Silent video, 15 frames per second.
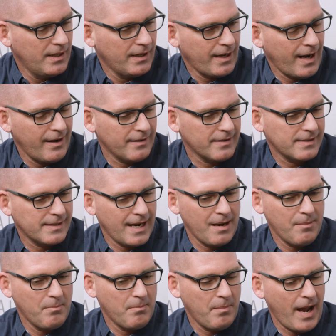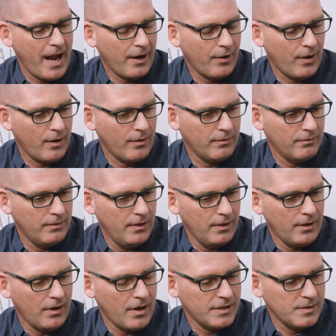kind of the same background,
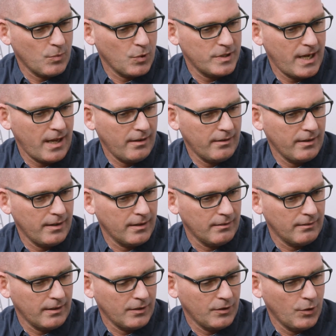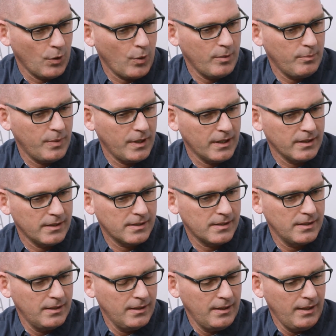causing mortality in growing pigs.
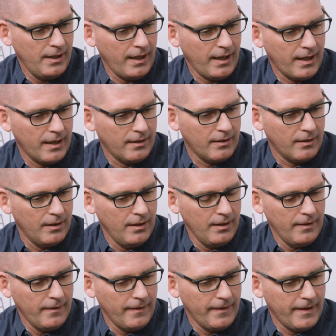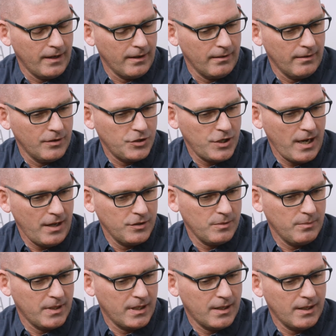And they're
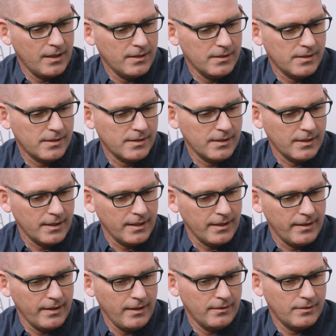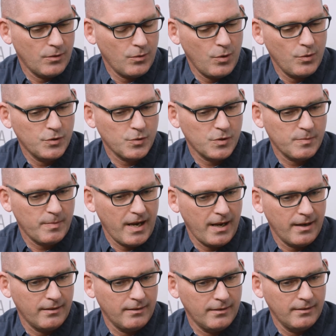challenging because they don't always
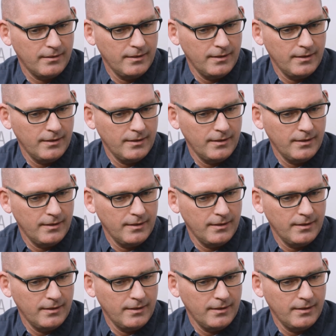respond